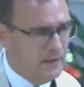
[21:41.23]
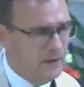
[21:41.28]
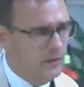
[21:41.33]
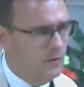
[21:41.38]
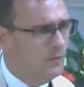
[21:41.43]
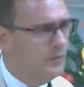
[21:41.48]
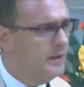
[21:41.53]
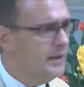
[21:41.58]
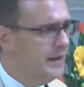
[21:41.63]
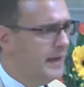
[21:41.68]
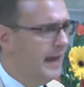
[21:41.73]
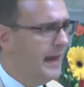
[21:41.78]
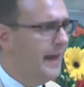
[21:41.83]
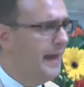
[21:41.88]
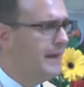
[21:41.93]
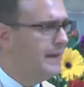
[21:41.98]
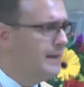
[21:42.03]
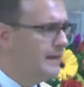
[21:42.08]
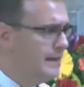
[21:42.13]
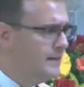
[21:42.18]
We
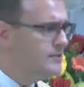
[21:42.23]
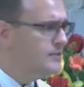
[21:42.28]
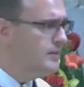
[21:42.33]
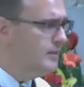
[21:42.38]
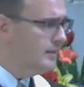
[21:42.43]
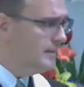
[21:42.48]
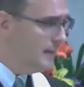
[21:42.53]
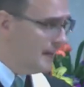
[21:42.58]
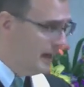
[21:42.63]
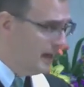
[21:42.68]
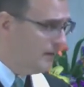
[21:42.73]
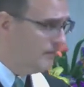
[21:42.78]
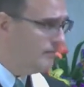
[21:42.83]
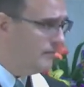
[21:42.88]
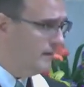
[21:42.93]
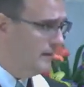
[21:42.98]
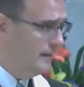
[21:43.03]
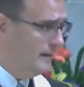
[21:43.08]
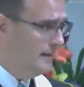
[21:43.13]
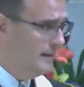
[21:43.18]
can listen
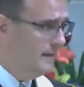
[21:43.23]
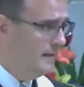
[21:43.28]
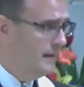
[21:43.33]
carefully